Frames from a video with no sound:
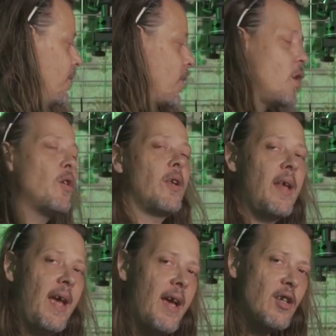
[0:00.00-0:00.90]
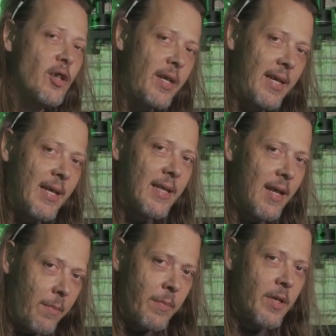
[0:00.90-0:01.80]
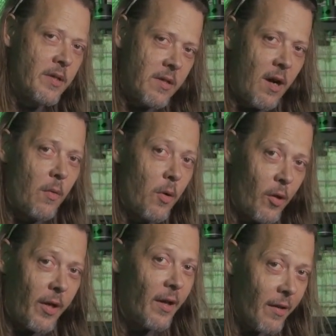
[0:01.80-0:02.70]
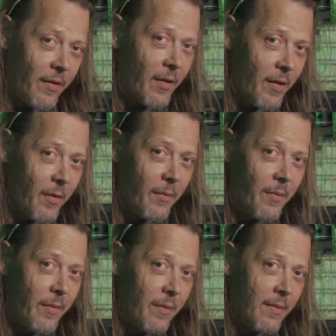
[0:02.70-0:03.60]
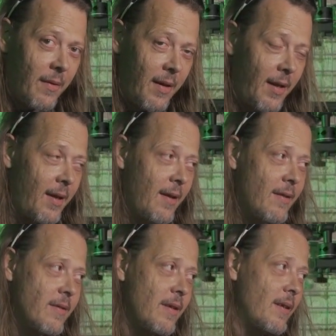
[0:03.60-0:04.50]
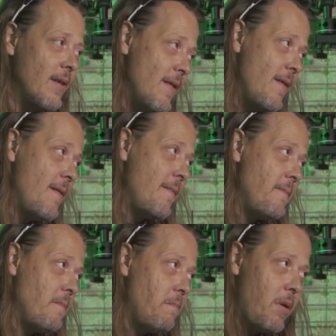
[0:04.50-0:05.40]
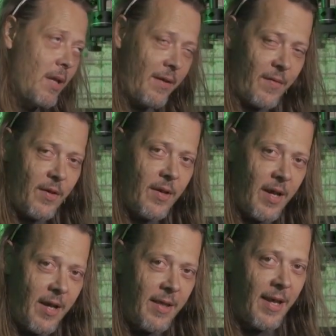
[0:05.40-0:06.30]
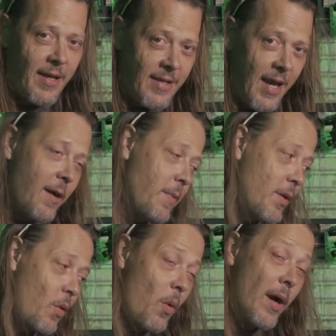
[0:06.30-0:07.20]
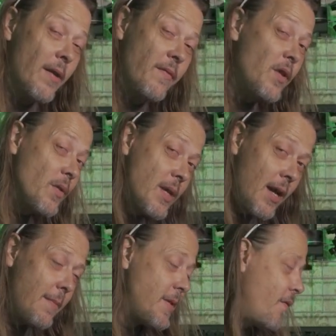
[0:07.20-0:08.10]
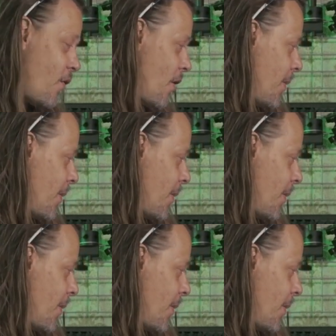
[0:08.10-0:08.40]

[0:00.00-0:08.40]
you can actually get them to start rolling on their own. And believe it or not, that has happened quite a few times for